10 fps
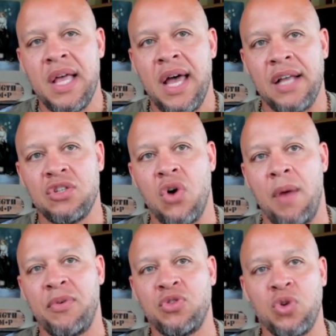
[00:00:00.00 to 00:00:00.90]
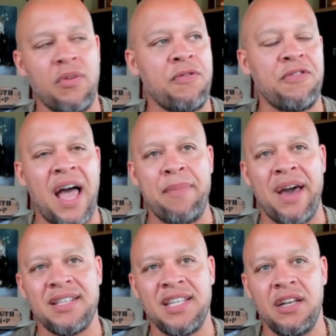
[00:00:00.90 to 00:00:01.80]
And so I'm sort of a fly by
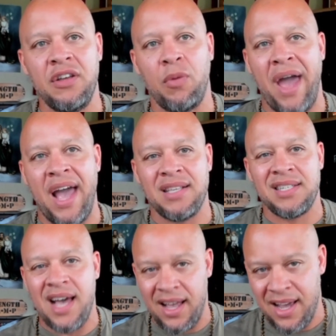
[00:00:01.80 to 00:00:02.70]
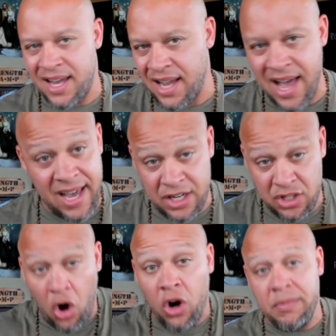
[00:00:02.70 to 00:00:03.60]
the seat of your pants kind of guy, and it's
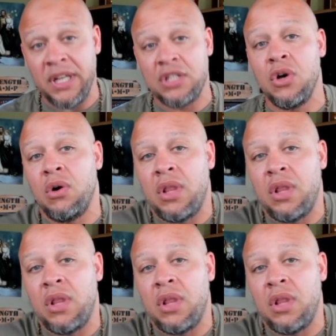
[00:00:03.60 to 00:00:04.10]
hurt me too.